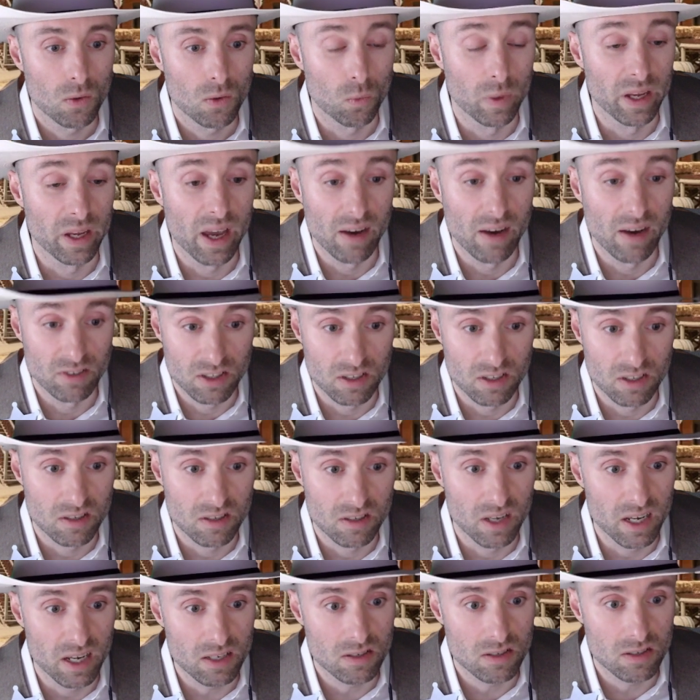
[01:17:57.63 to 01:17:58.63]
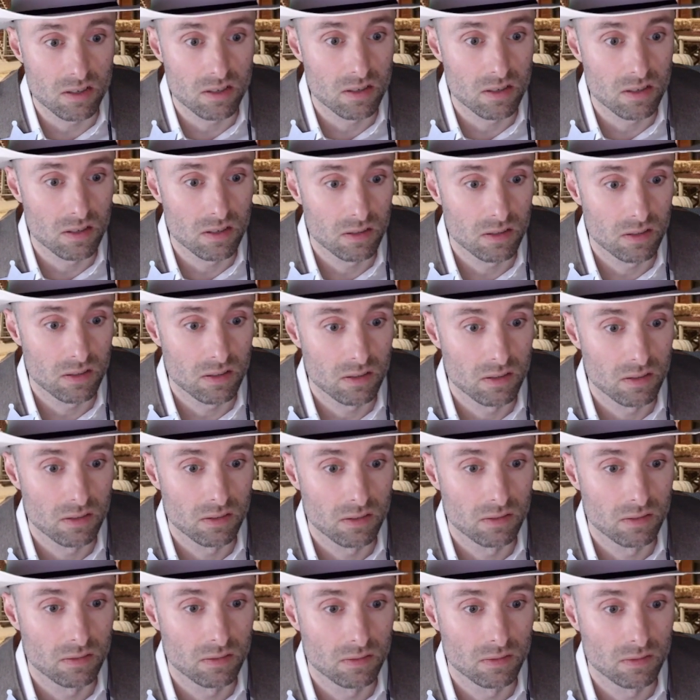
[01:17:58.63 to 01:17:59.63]
We have a success.
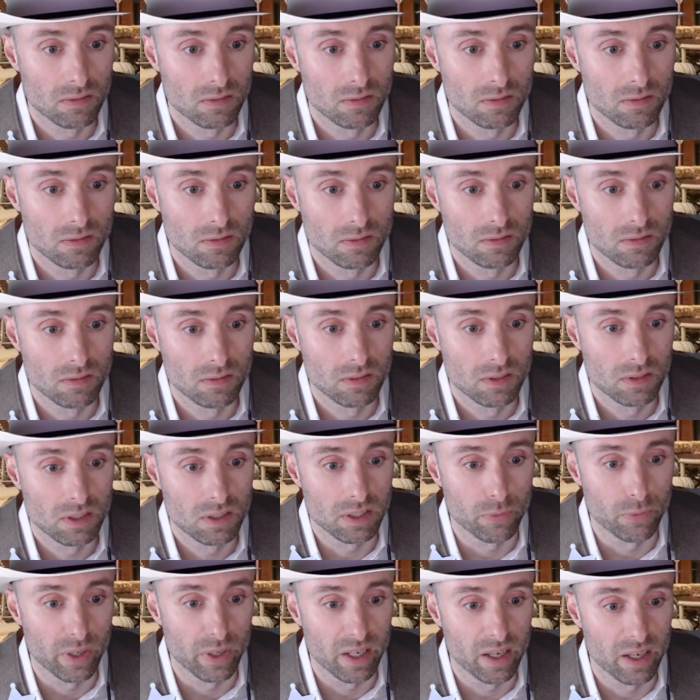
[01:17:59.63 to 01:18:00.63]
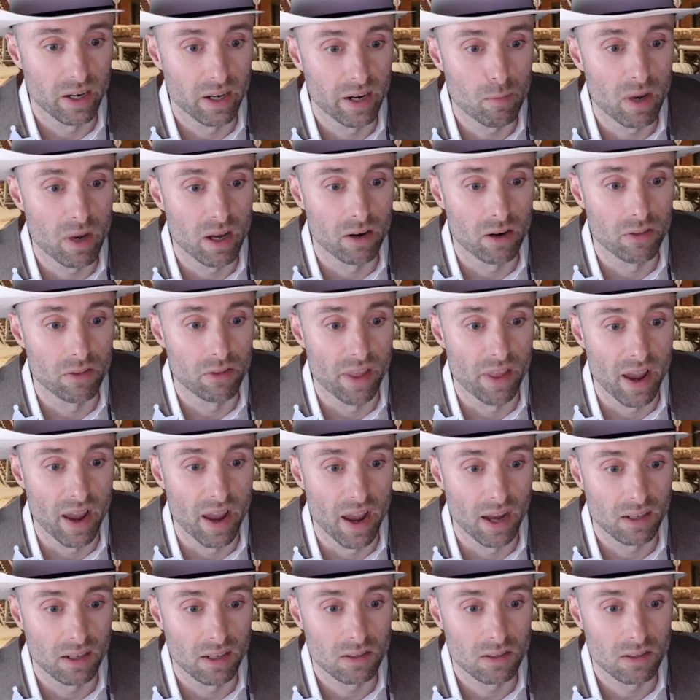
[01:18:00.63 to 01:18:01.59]
We can get any better than that.